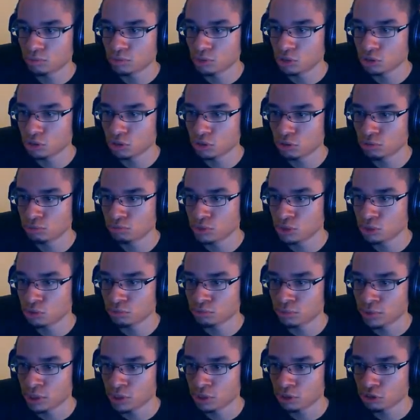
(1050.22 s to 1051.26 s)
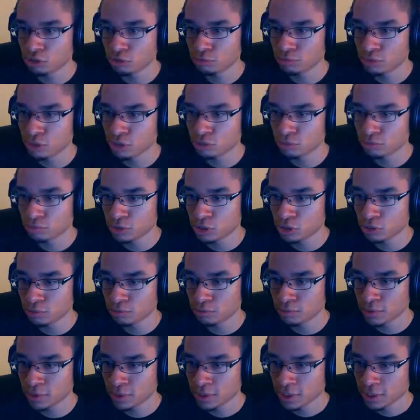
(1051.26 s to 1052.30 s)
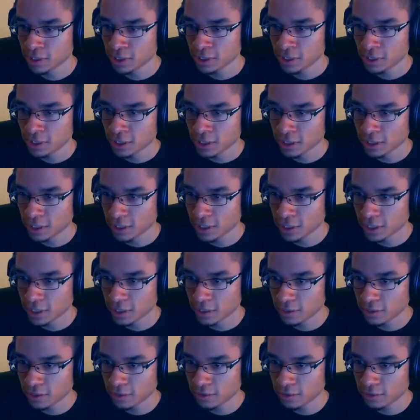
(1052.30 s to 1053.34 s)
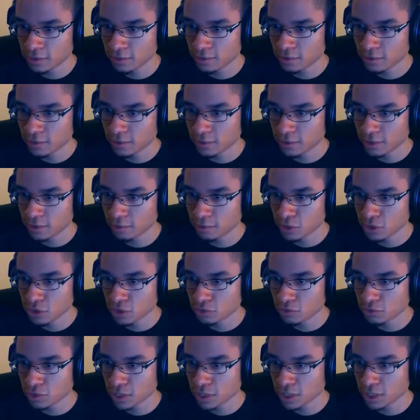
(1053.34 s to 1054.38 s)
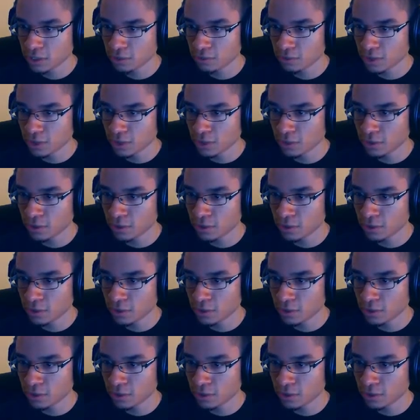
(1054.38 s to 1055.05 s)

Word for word: do do do do do do. Alright. Almost ready to row.